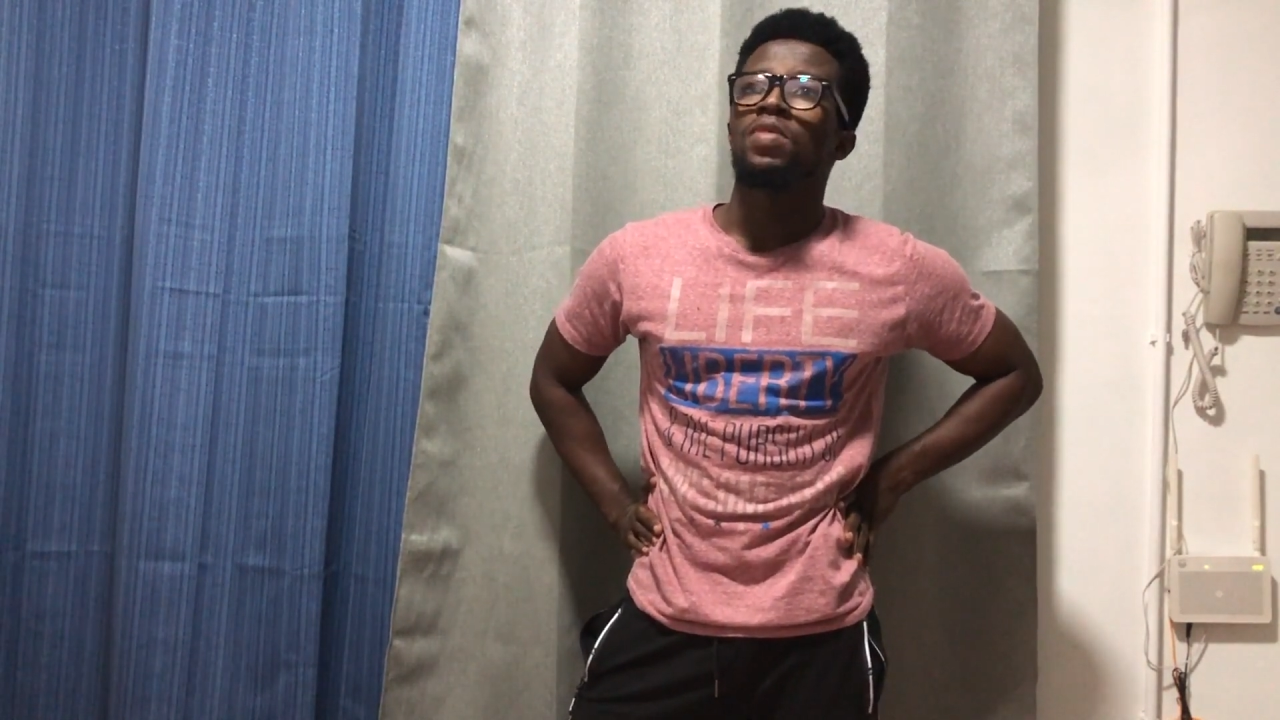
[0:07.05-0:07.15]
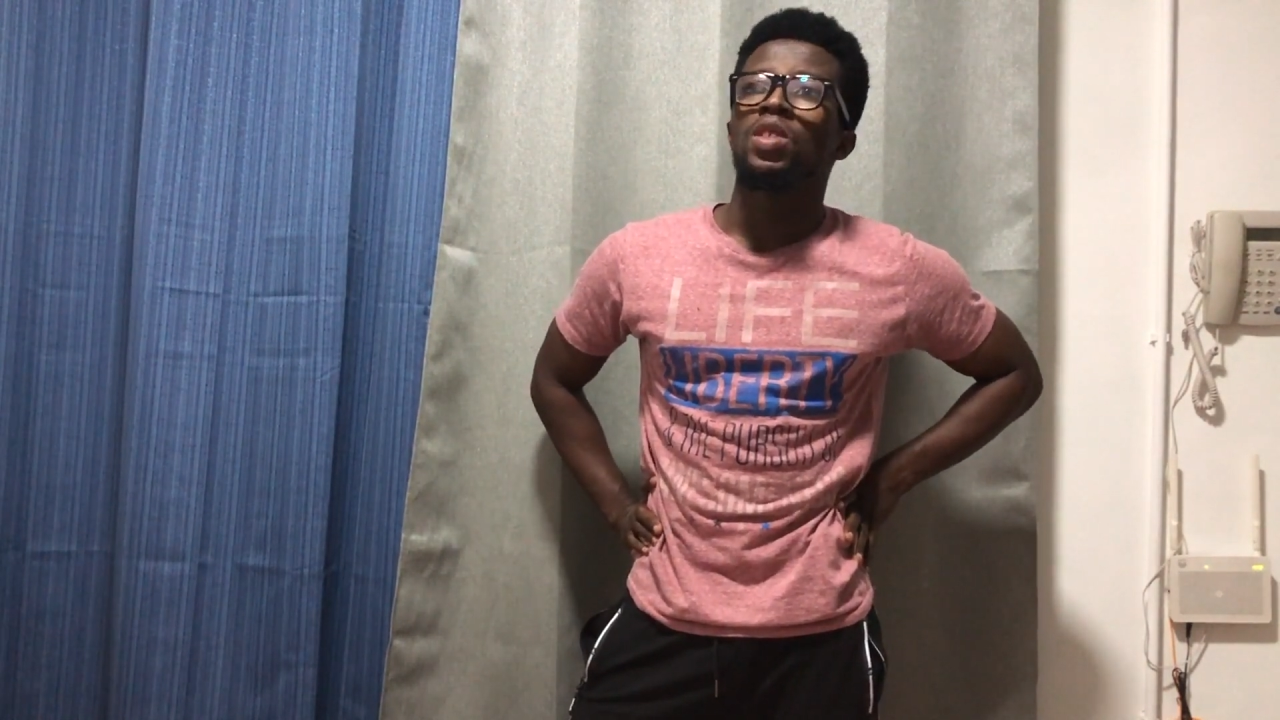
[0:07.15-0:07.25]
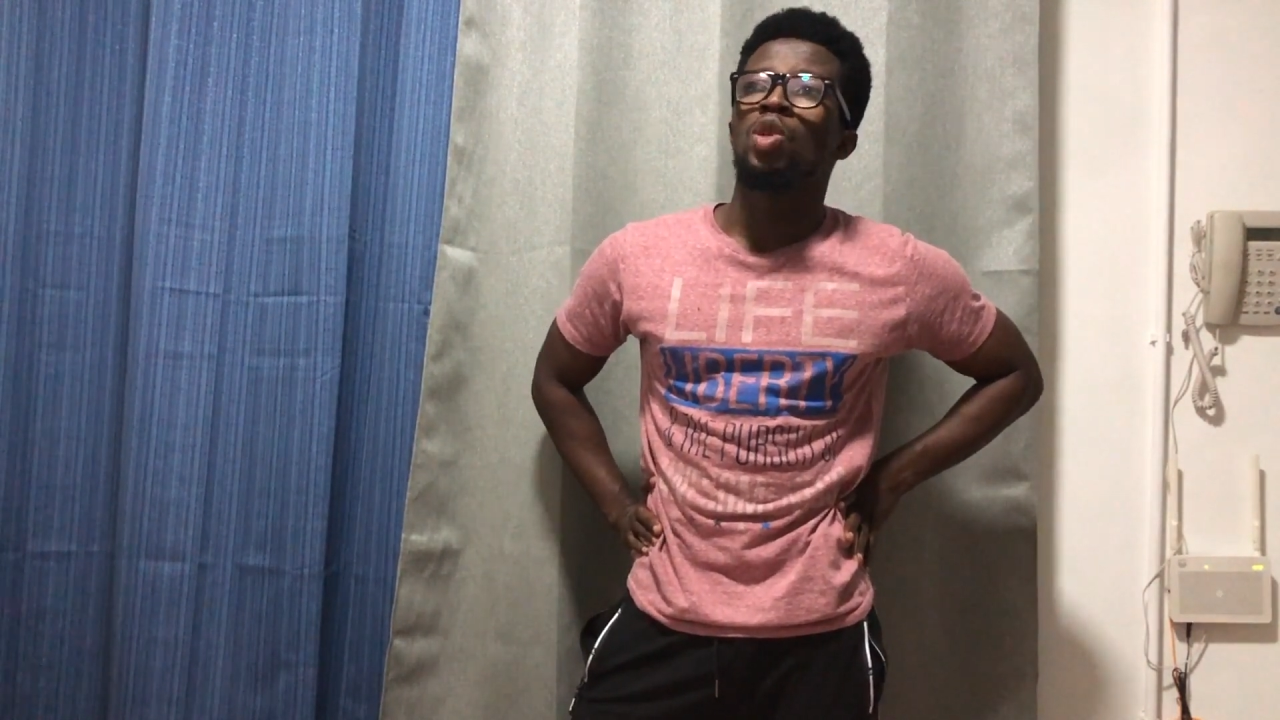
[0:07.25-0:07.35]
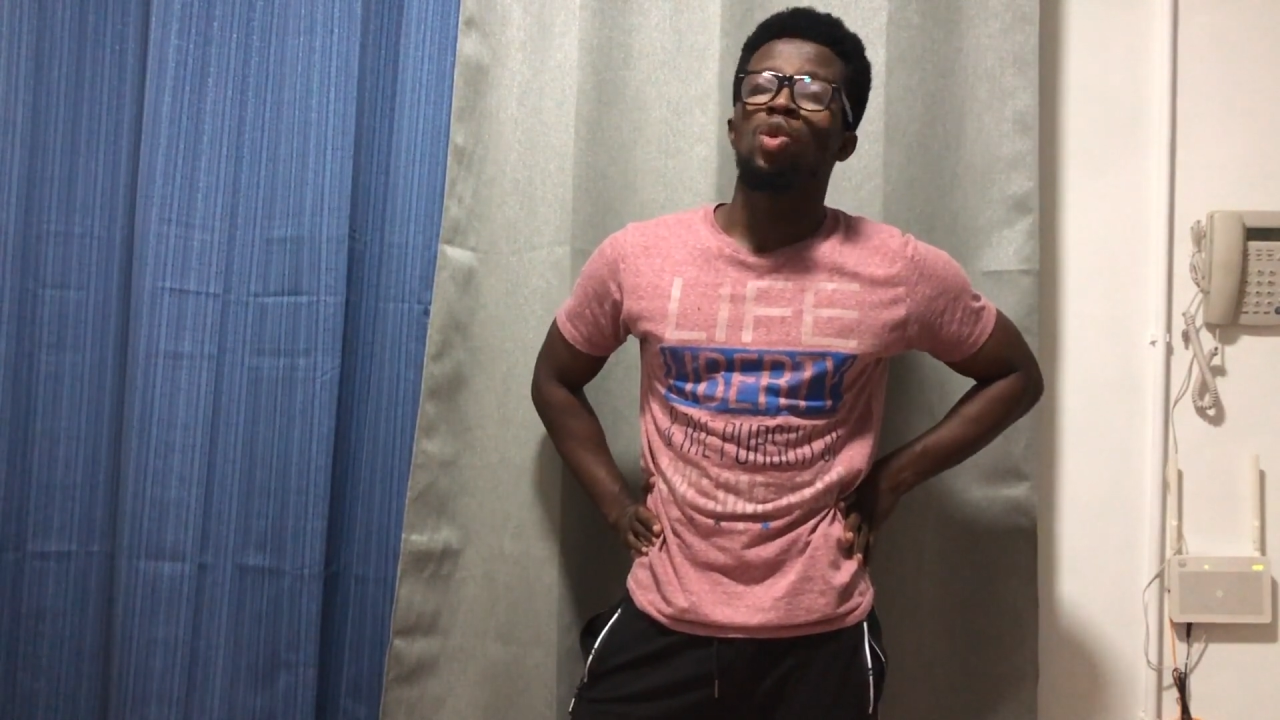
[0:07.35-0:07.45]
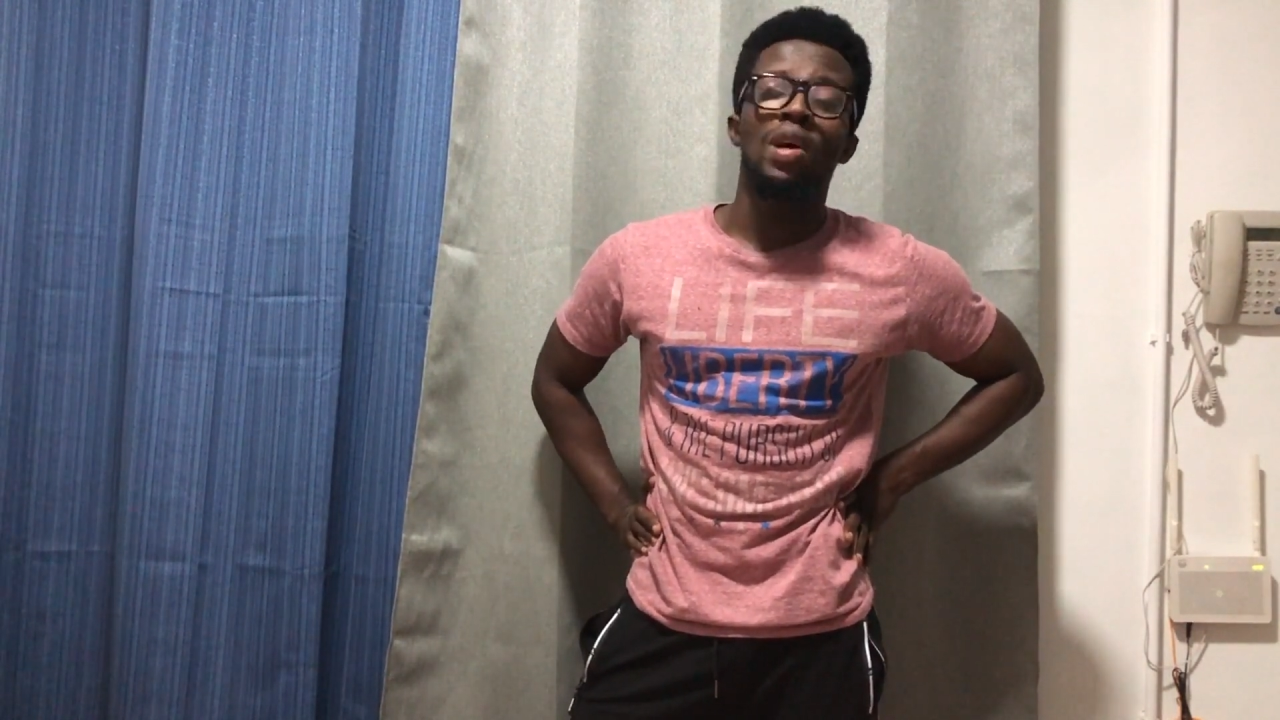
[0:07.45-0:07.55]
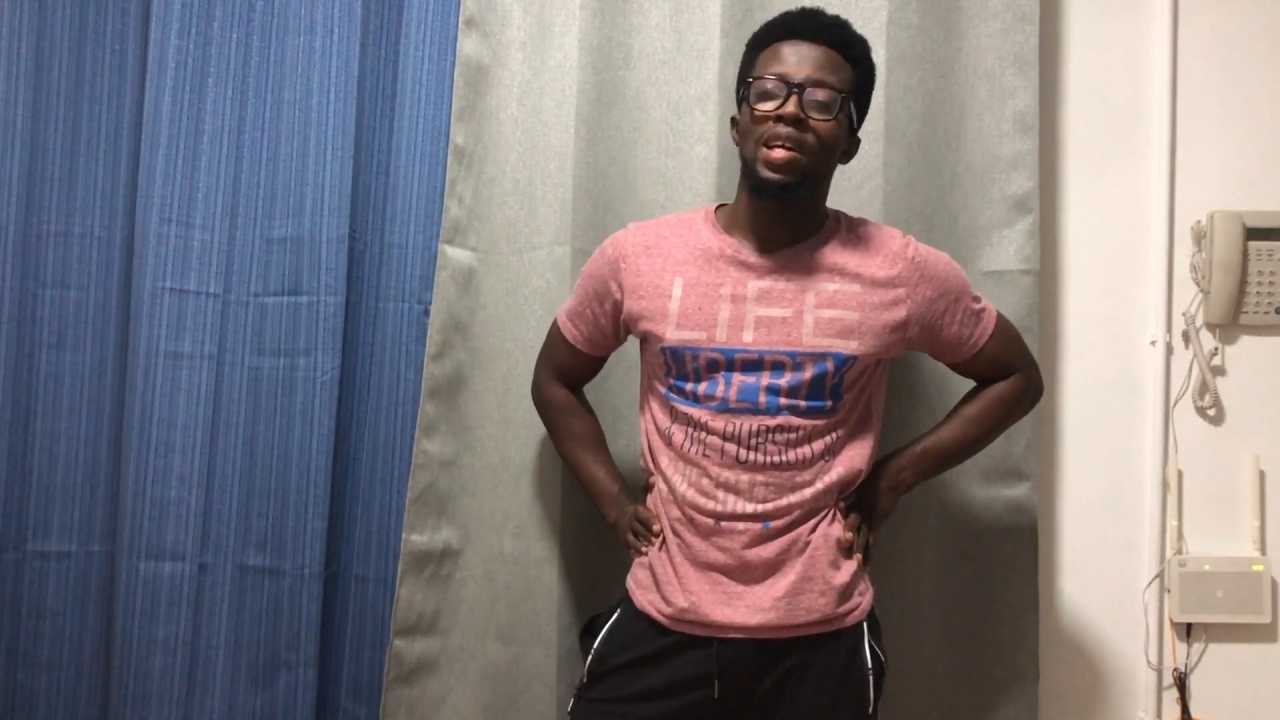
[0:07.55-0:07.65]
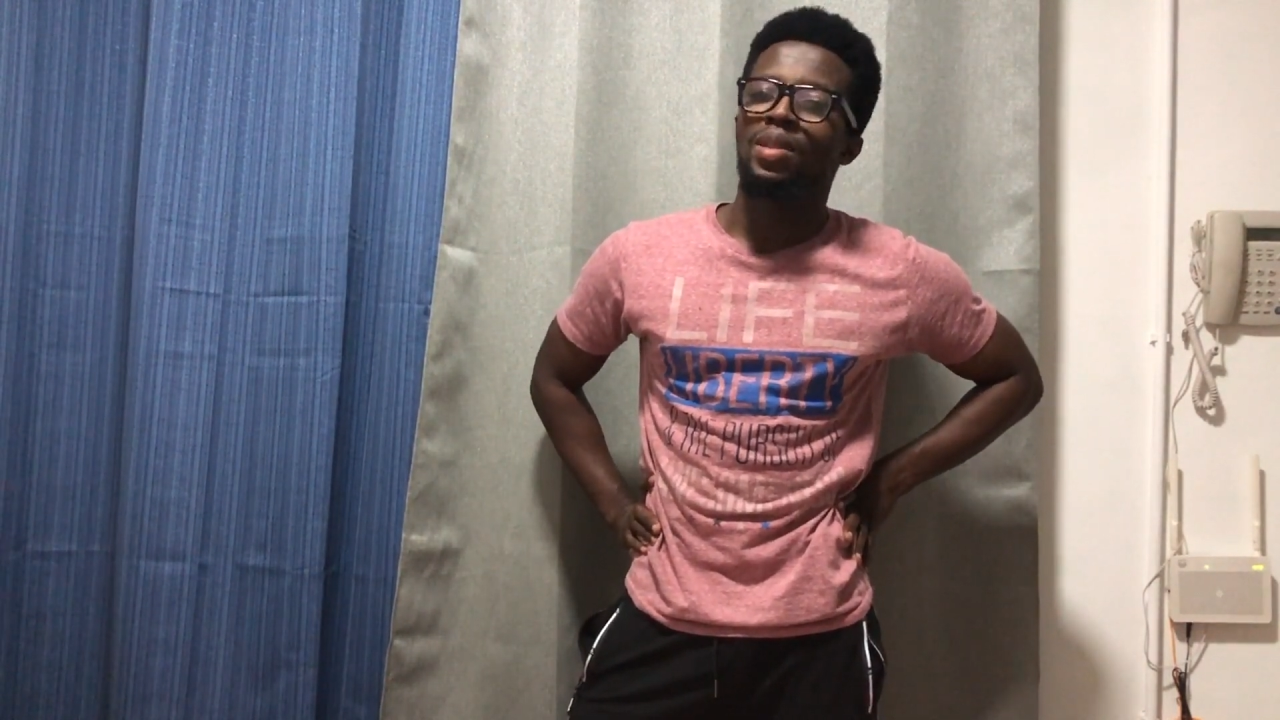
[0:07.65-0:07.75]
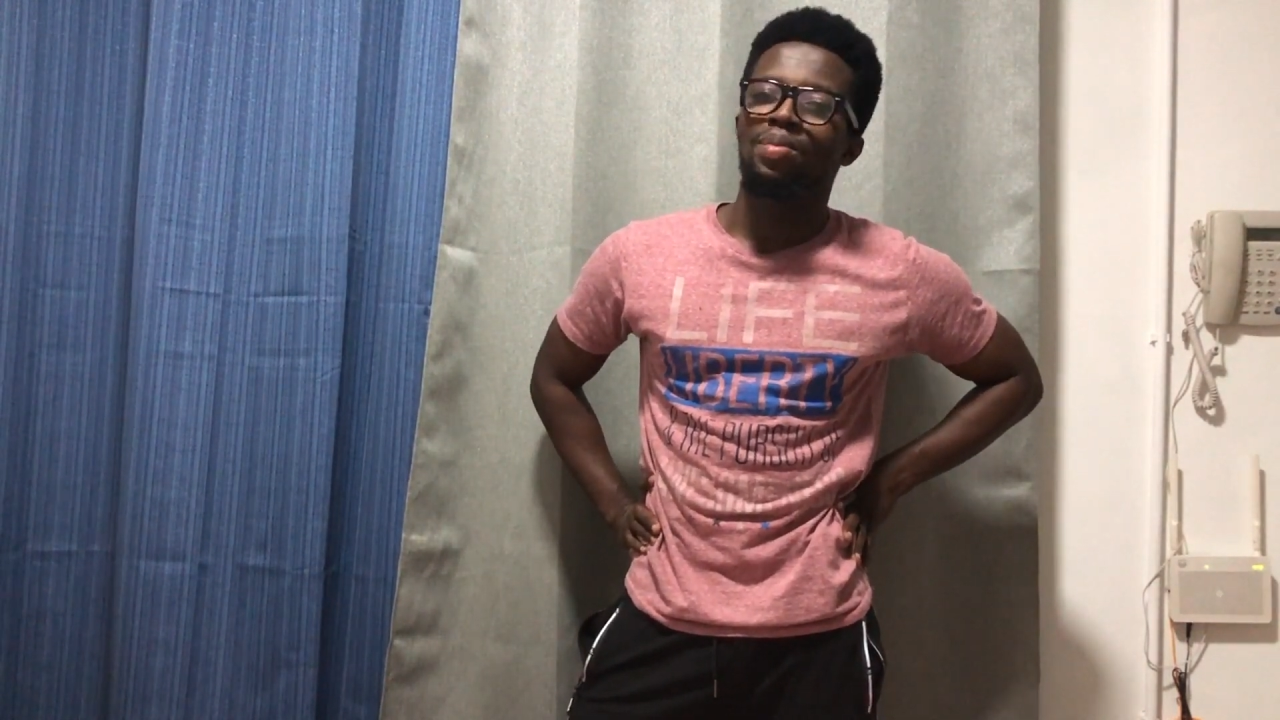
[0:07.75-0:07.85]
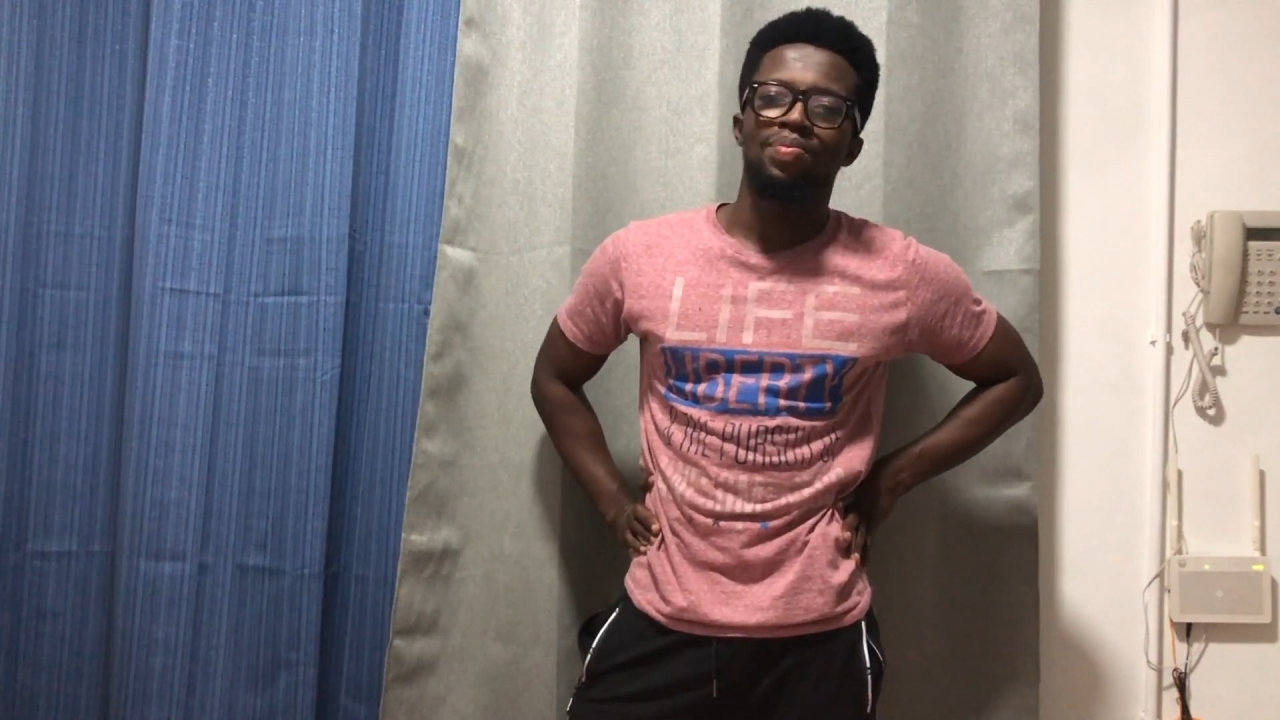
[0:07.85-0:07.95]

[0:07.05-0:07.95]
So bad.